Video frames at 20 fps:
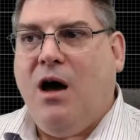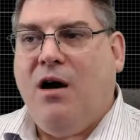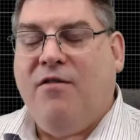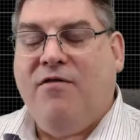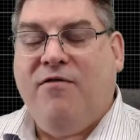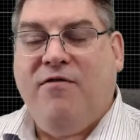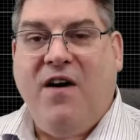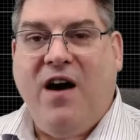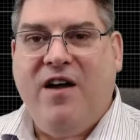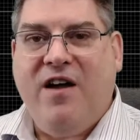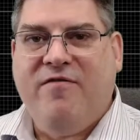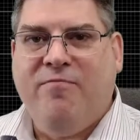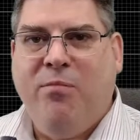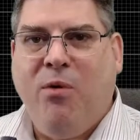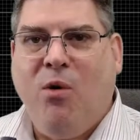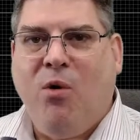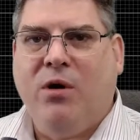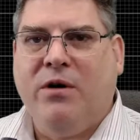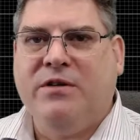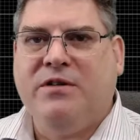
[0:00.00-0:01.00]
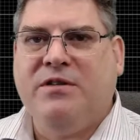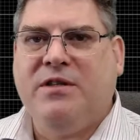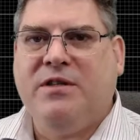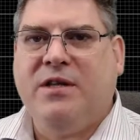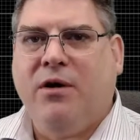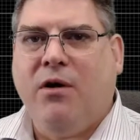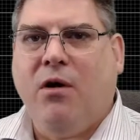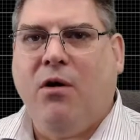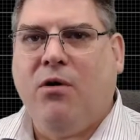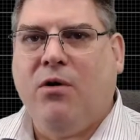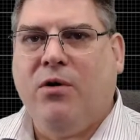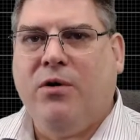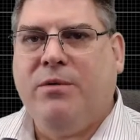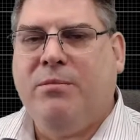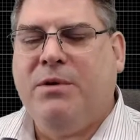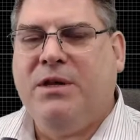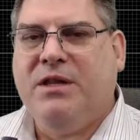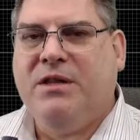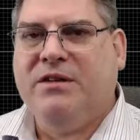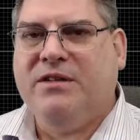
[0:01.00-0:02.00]
5 boards that are all going
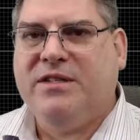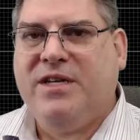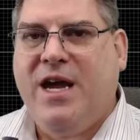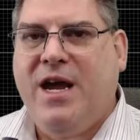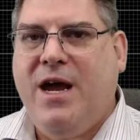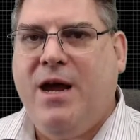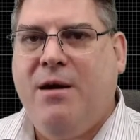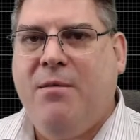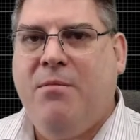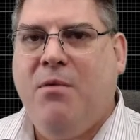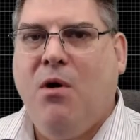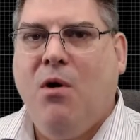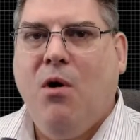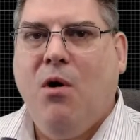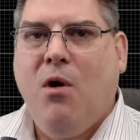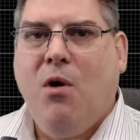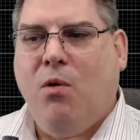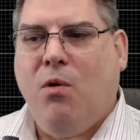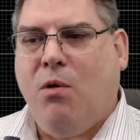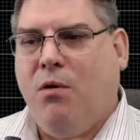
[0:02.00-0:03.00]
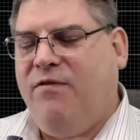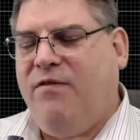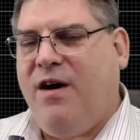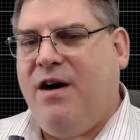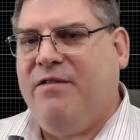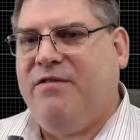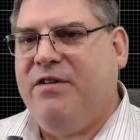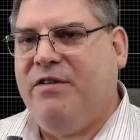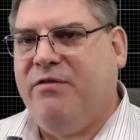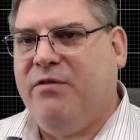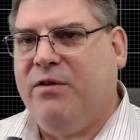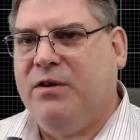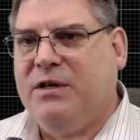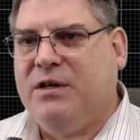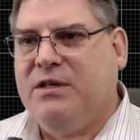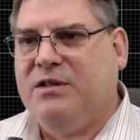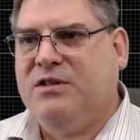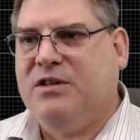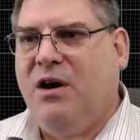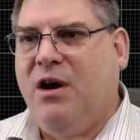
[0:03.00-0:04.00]
to be the same, or 5 different
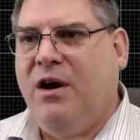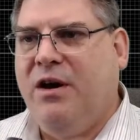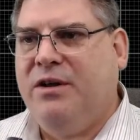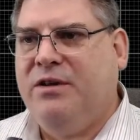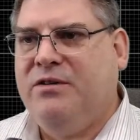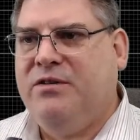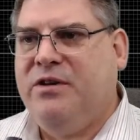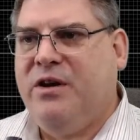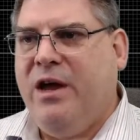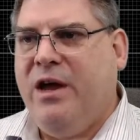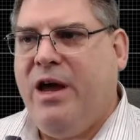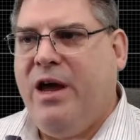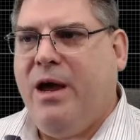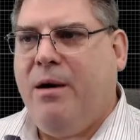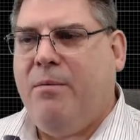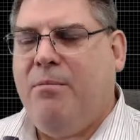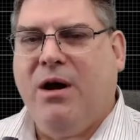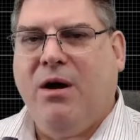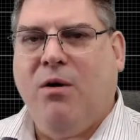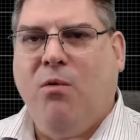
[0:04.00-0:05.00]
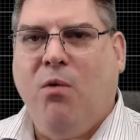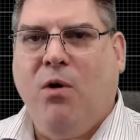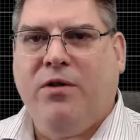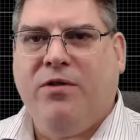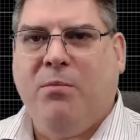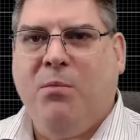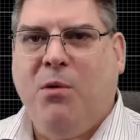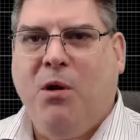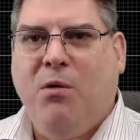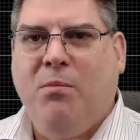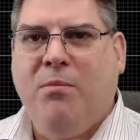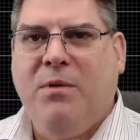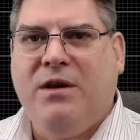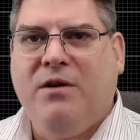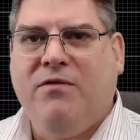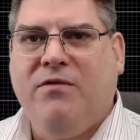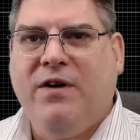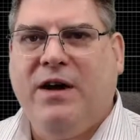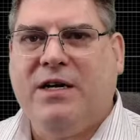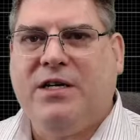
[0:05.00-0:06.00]
designs, but I want them all
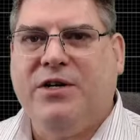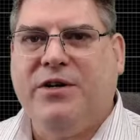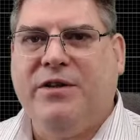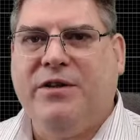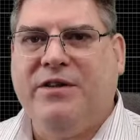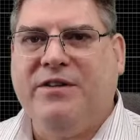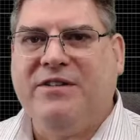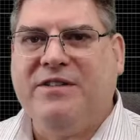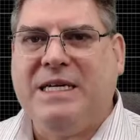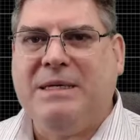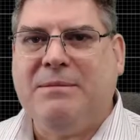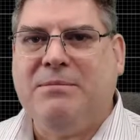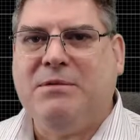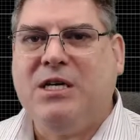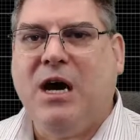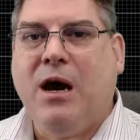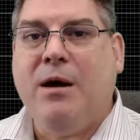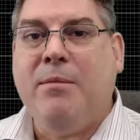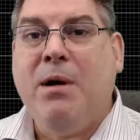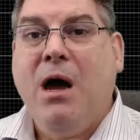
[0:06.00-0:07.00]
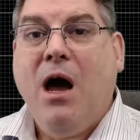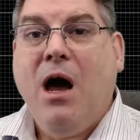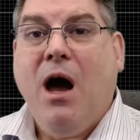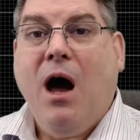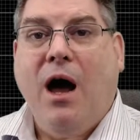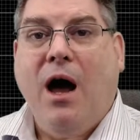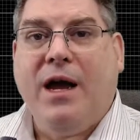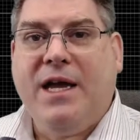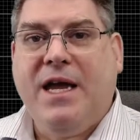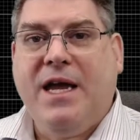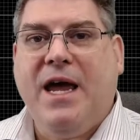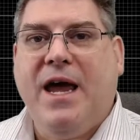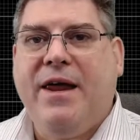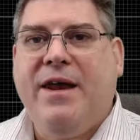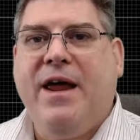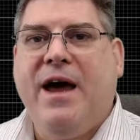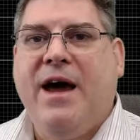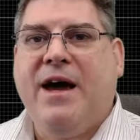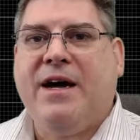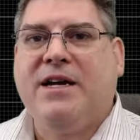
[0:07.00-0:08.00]
manufactured at the same time, I
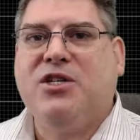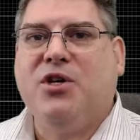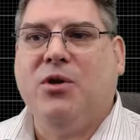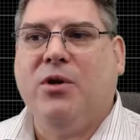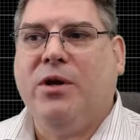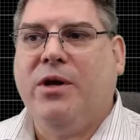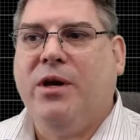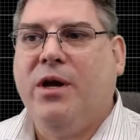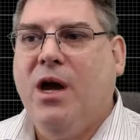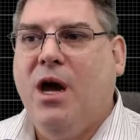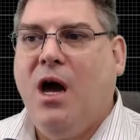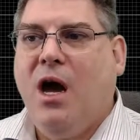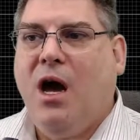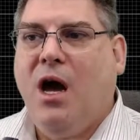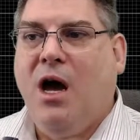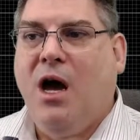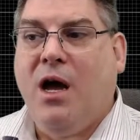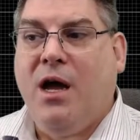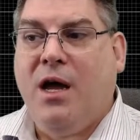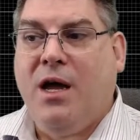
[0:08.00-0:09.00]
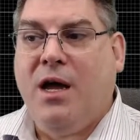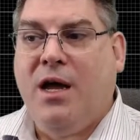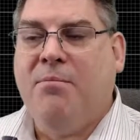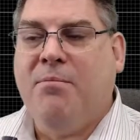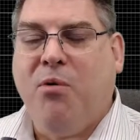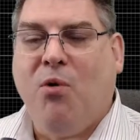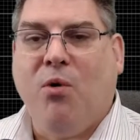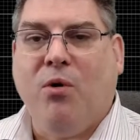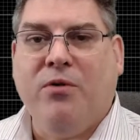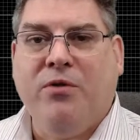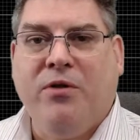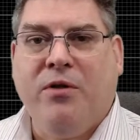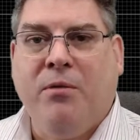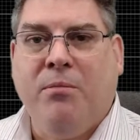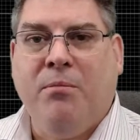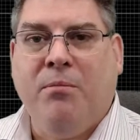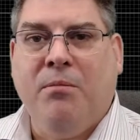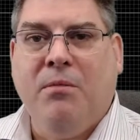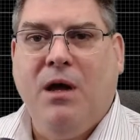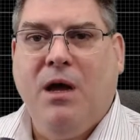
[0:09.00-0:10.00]
can actually import
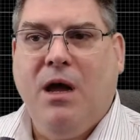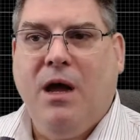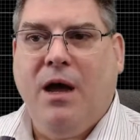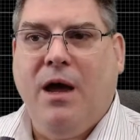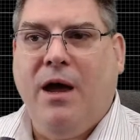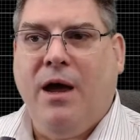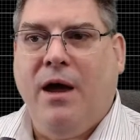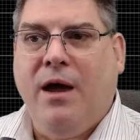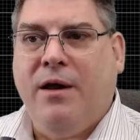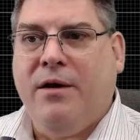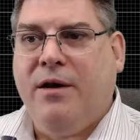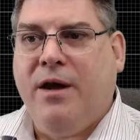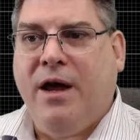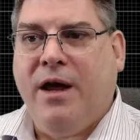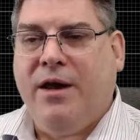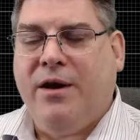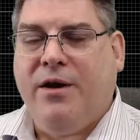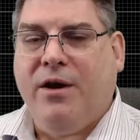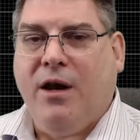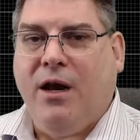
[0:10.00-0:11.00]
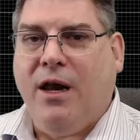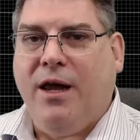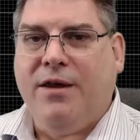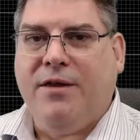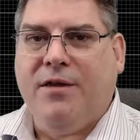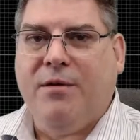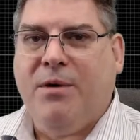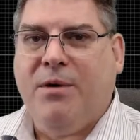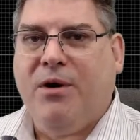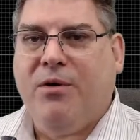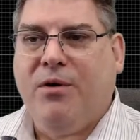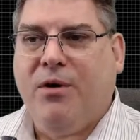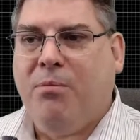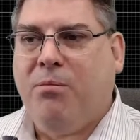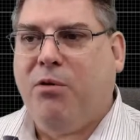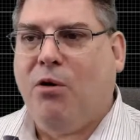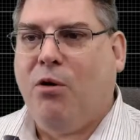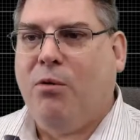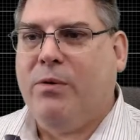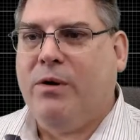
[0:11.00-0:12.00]
them and lay them out
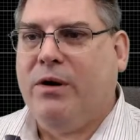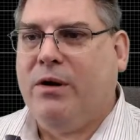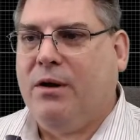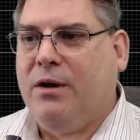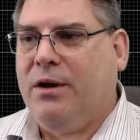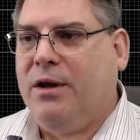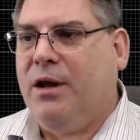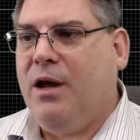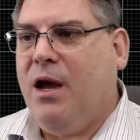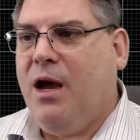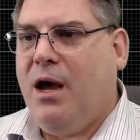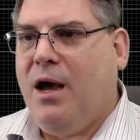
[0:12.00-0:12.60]
appropriately.